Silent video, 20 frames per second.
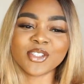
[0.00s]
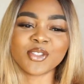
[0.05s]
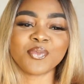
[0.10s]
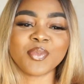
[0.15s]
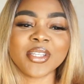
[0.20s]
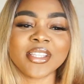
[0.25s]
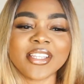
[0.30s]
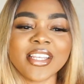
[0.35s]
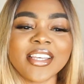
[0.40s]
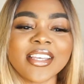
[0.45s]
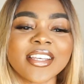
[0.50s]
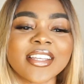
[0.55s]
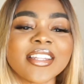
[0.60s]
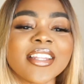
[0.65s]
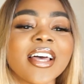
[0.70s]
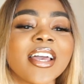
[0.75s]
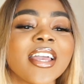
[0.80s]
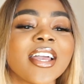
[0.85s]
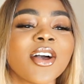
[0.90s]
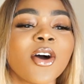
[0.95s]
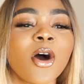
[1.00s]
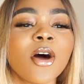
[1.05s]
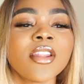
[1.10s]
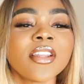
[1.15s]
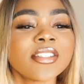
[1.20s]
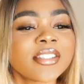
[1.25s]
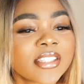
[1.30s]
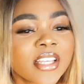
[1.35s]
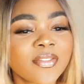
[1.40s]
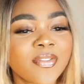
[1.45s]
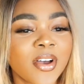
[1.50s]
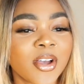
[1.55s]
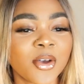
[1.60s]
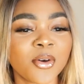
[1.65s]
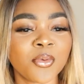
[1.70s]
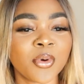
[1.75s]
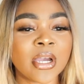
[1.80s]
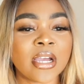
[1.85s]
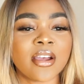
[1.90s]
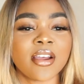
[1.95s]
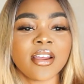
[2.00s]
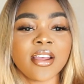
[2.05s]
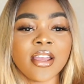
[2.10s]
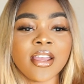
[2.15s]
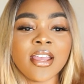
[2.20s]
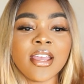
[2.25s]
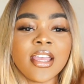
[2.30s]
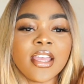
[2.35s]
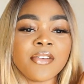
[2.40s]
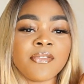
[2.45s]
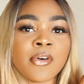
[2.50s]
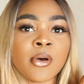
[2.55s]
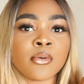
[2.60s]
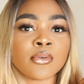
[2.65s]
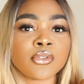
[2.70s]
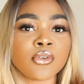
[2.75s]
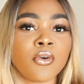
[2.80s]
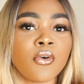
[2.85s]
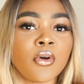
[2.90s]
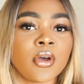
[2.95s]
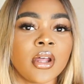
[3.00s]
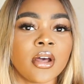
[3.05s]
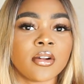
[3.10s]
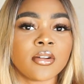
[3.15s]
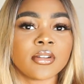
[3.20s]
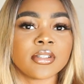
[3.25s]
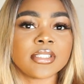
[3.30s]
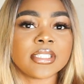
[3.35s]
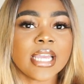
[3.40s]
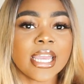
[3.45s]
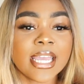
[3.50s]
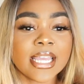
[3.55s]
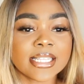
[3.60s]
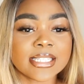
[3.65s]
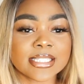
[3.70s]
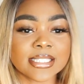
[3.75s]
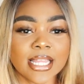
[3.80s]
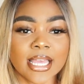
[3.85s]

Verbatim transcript: just be thinking like all this stuff I could wear if I was going out on dates.